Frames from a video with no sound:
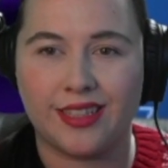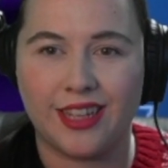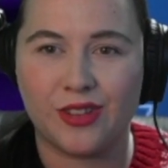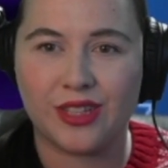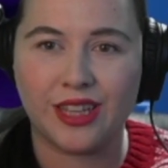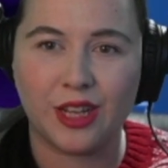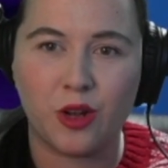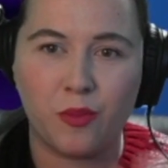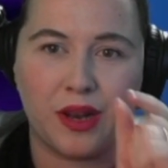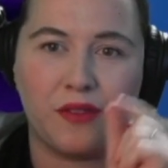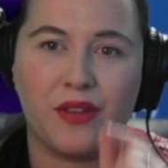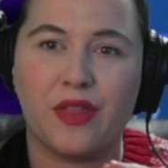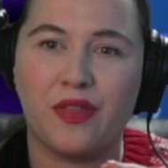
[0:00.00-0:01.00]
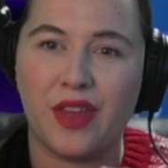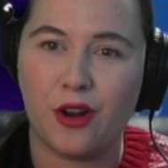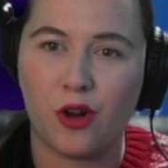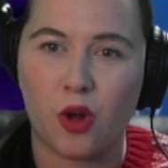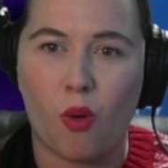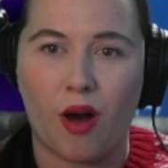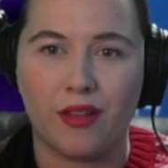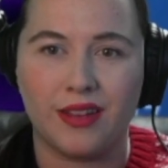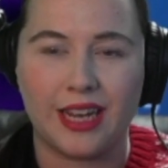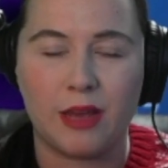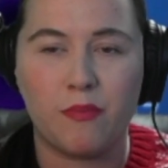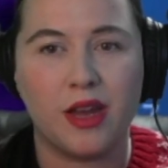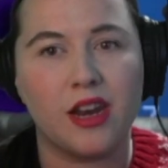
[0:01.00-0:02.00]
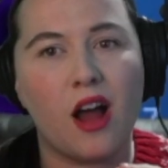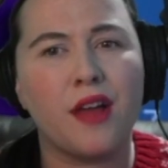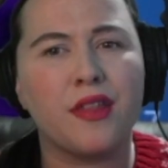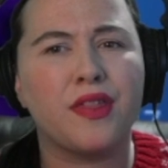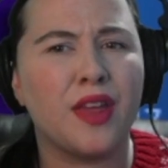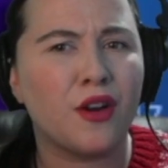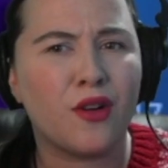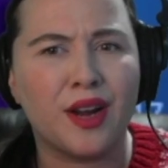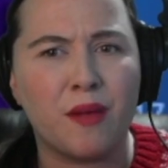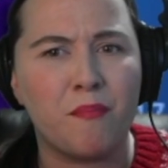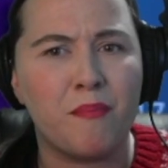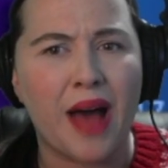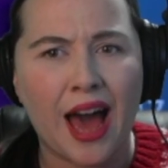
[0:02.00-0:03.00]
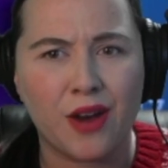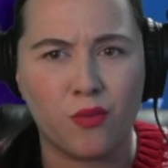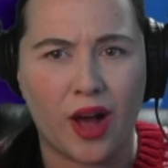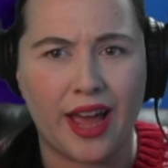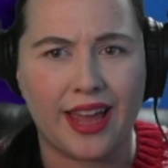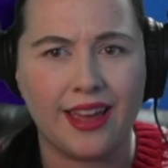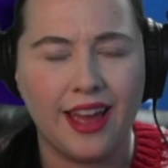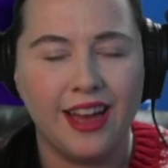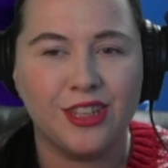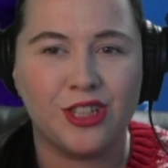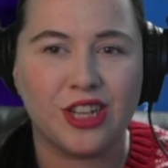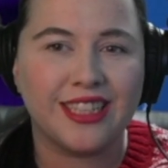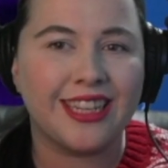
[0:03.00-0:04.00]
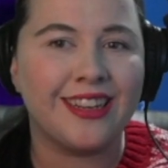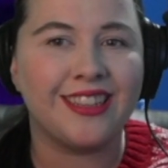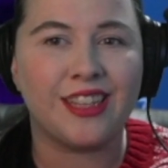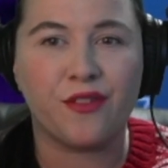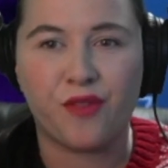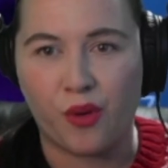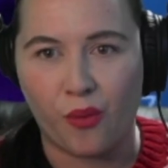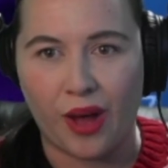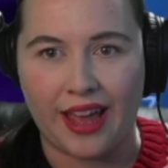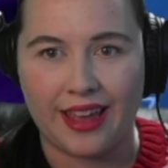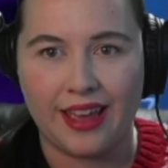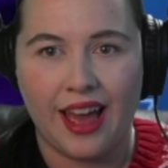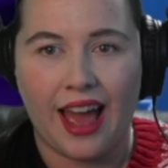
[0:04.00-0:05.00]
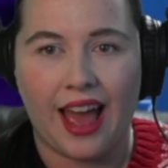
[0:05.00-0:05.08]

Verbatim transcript: There's a little bit of a thinner quality, but not thinner in a bad way, just in a different way.